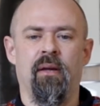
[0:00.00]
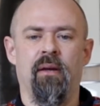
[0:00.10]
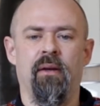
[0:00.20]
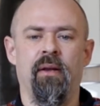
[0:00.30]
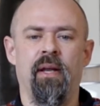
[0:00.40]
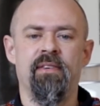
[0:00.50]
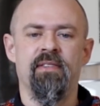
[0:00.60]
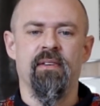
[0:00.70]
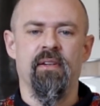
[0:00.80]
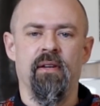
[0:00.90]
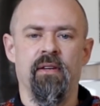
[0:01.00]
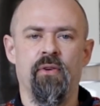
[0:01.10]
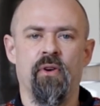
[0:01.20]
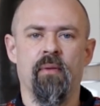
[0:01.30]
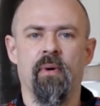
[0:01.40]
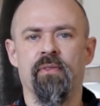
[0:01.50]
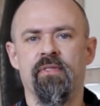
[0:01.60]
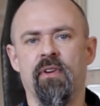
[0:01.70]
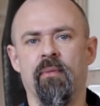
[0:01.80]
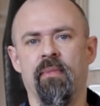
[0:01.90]
Let's talk about
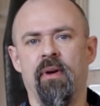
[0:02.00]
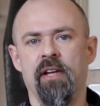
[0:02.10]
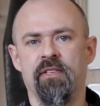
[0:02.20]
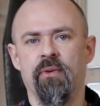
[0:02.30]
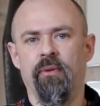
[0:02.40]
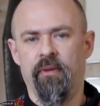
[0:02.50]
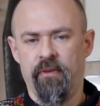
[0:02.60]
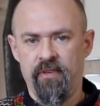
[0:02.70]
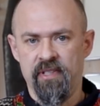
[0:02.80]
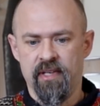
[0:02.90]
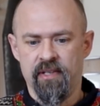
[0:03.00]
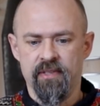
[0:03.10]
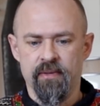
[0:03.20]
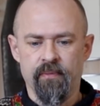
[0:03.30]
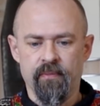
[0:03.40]
some high school physics.